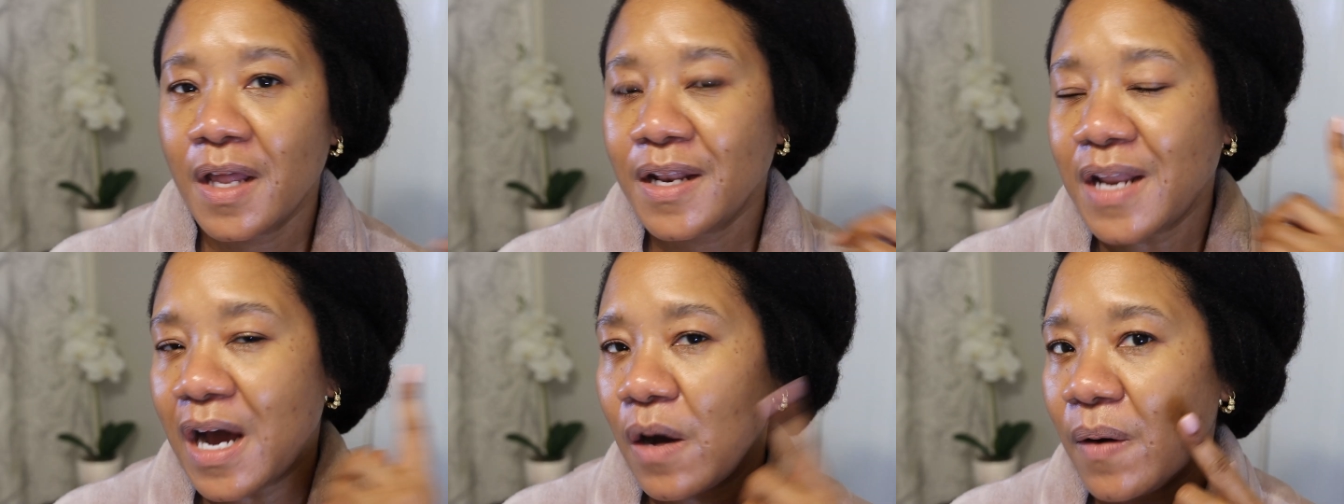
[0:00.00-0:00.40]

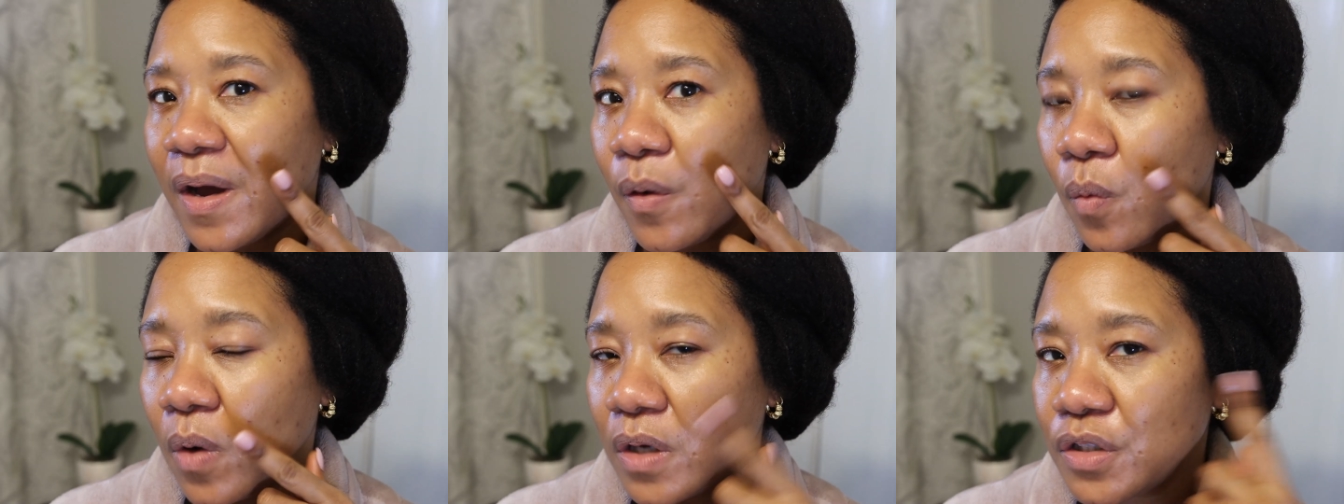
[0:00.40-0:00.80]
Now I
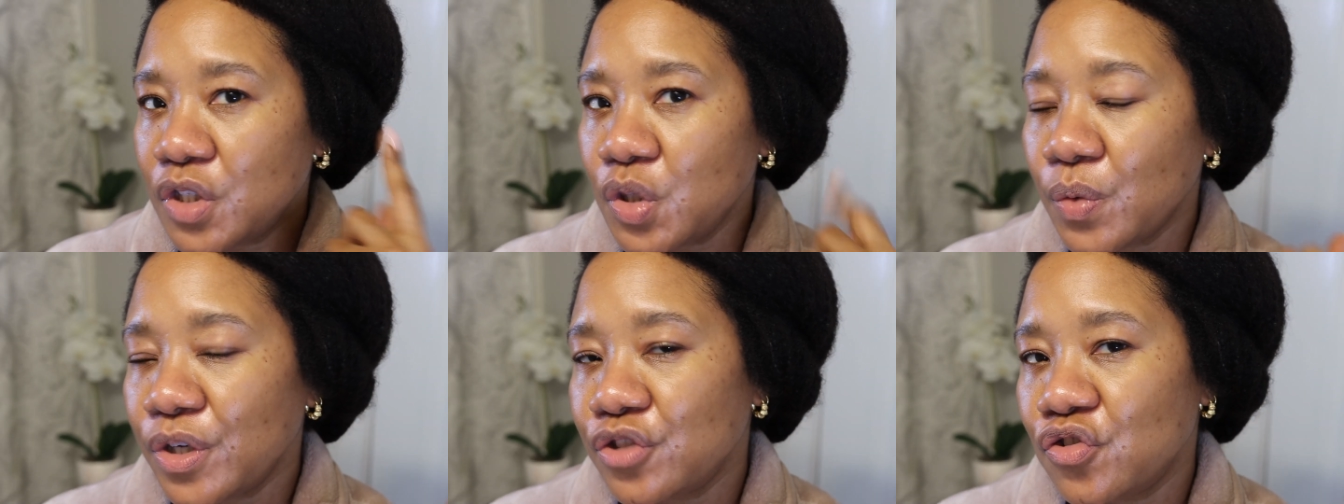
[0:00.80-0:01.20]
want
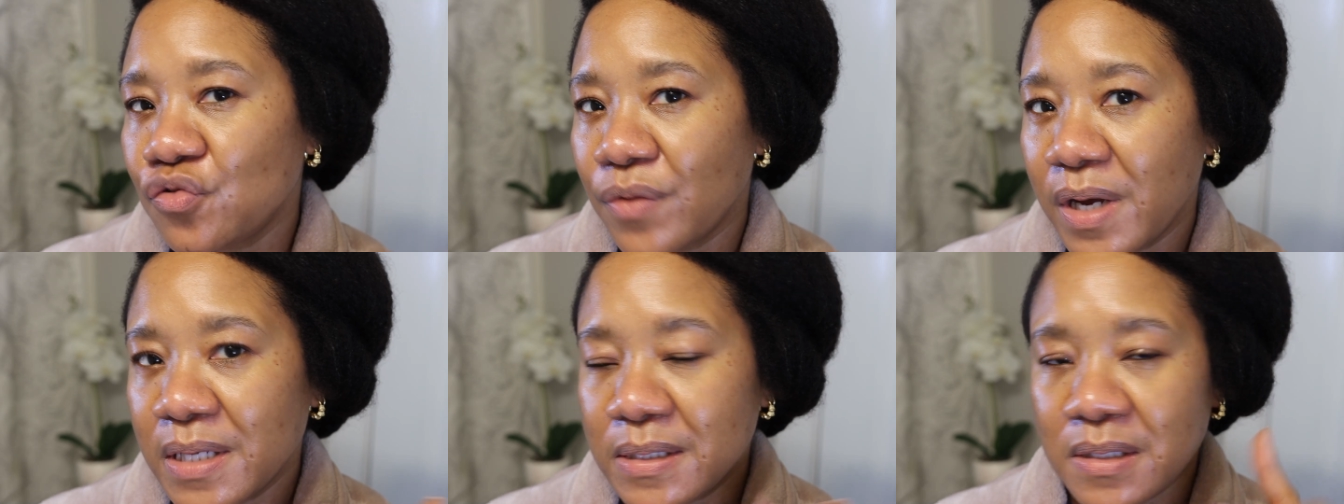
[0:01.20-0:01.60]
to
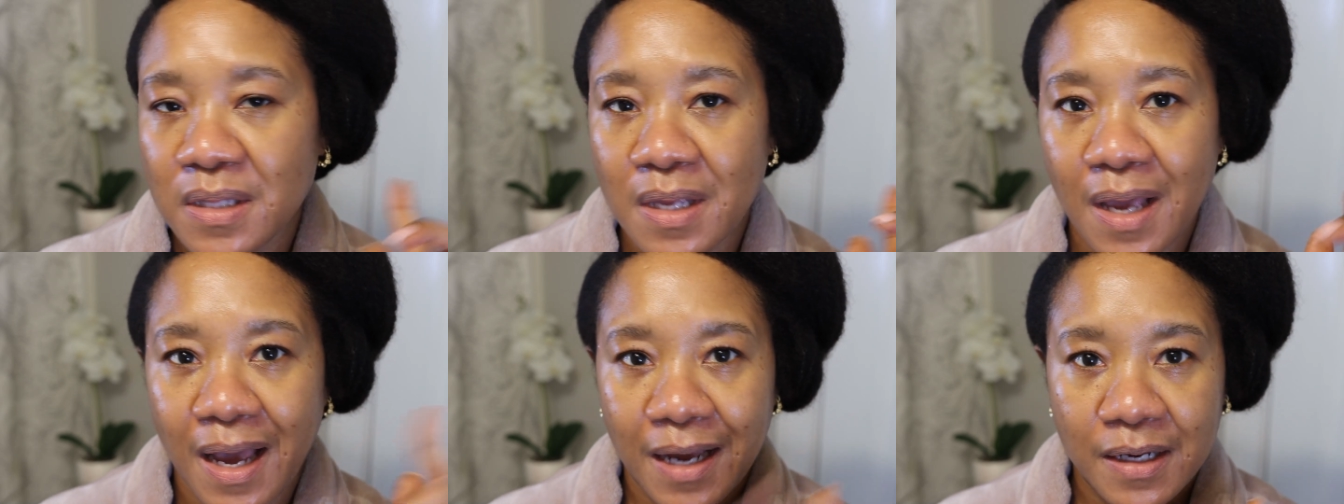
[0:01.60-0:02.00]
address
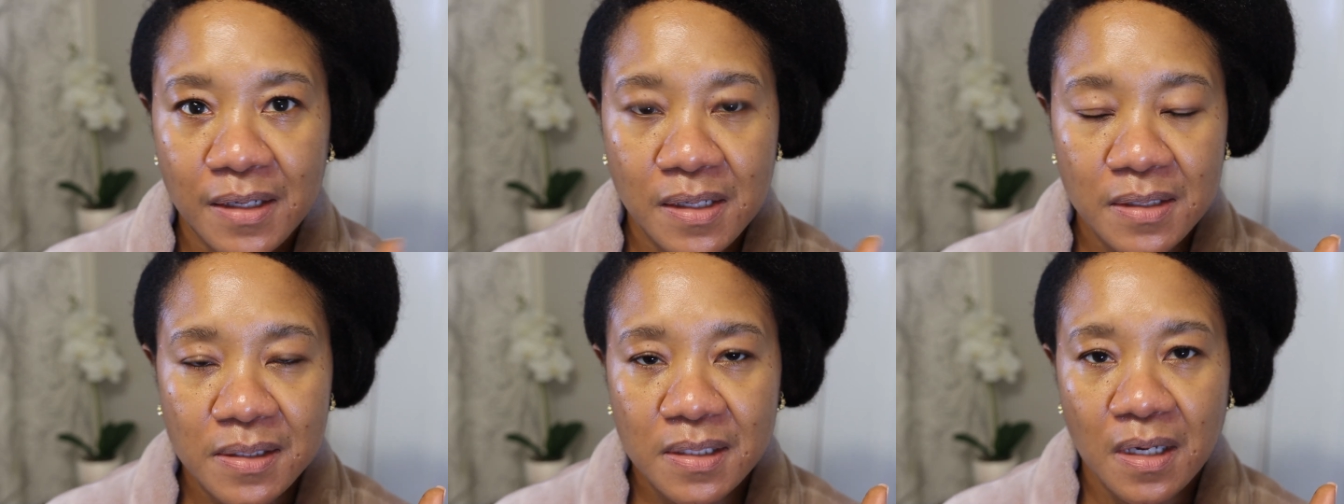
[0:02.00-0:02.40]
the
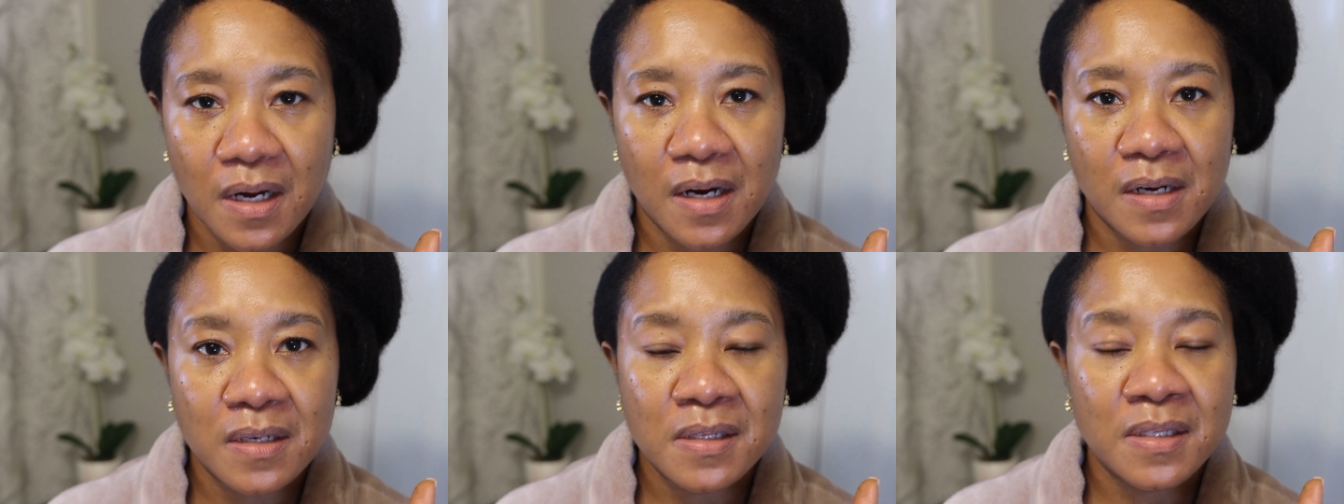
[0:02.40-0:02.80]
acne
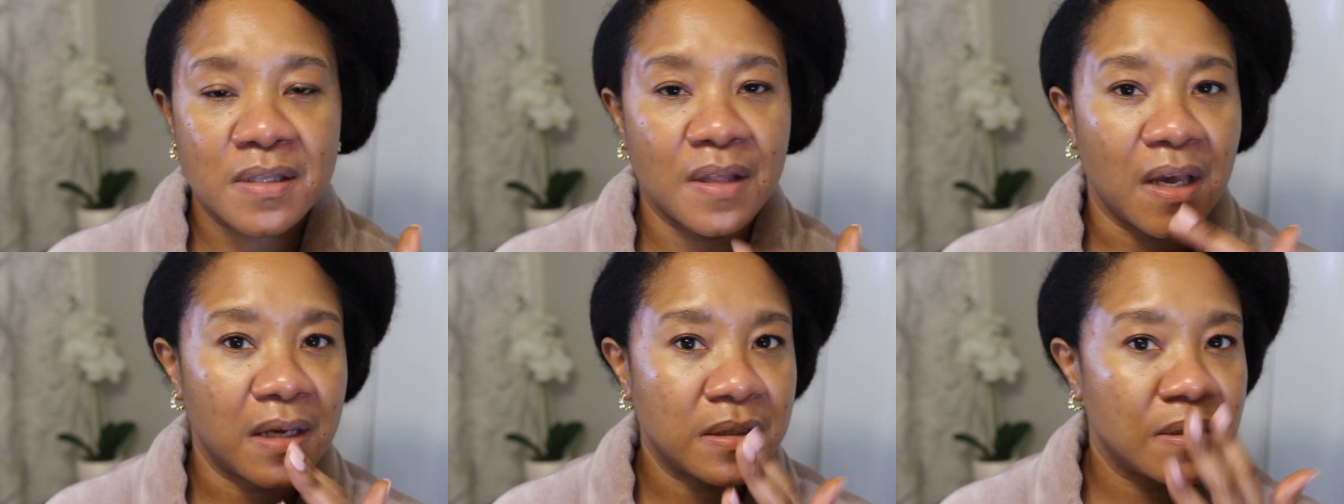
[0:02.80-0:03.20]
scars
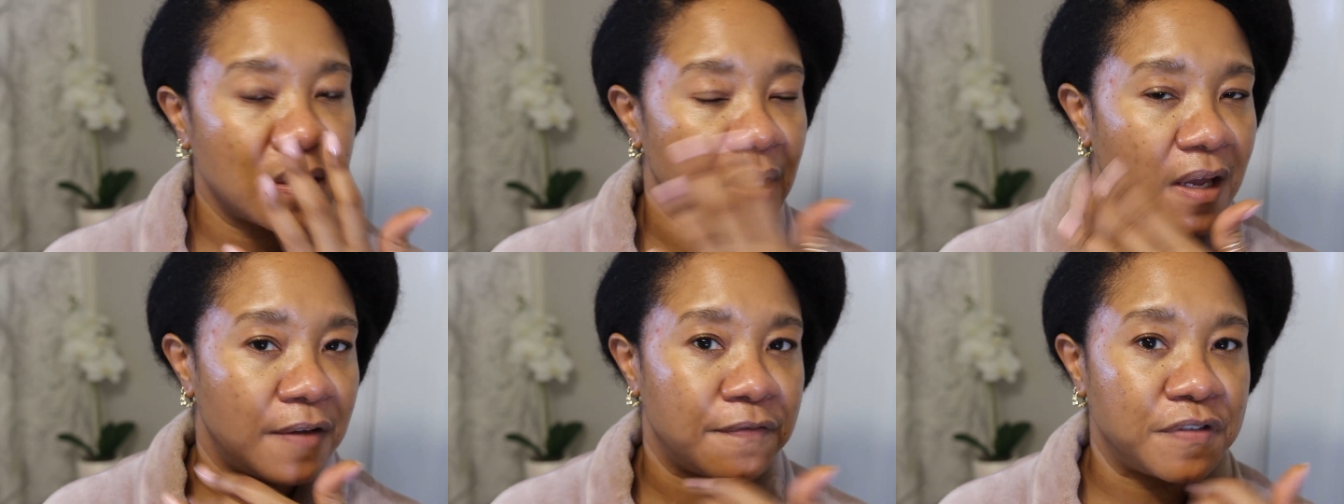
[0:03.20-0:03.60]
that
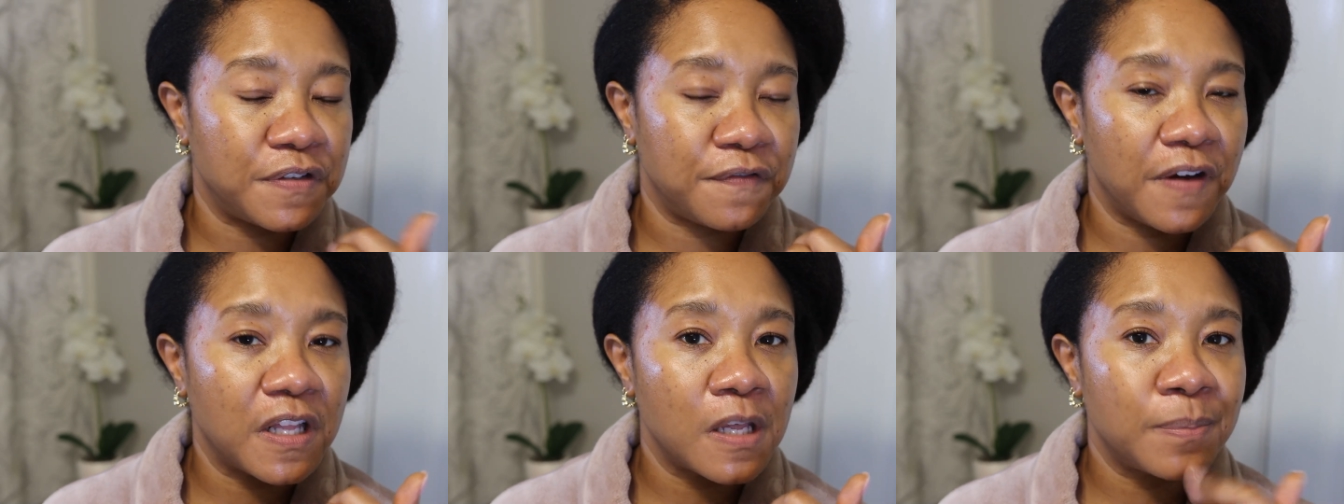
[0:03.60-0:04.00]
have
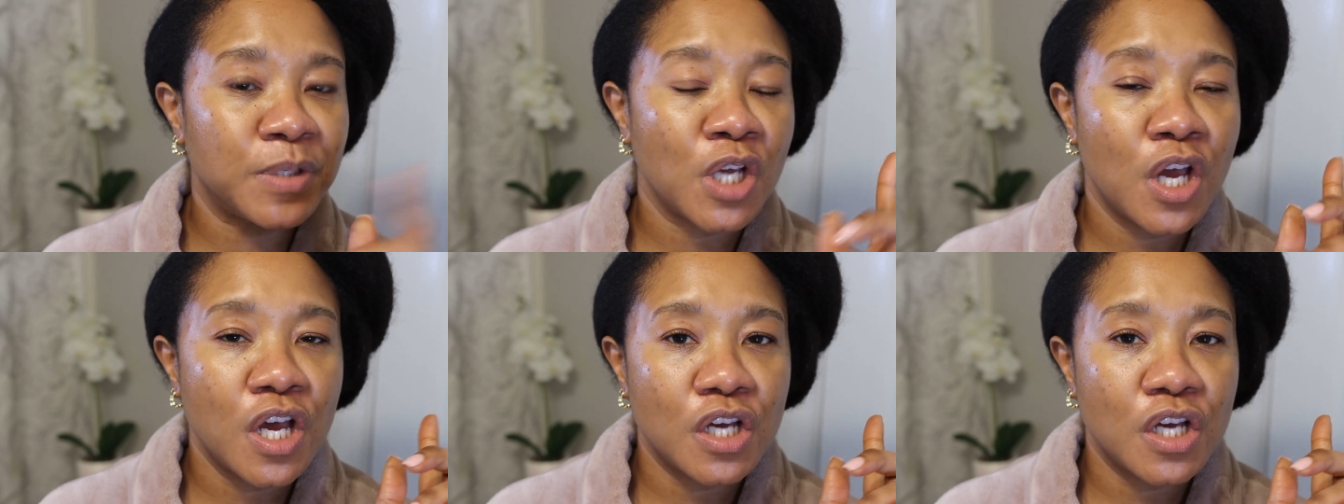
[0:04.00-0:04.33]
developed.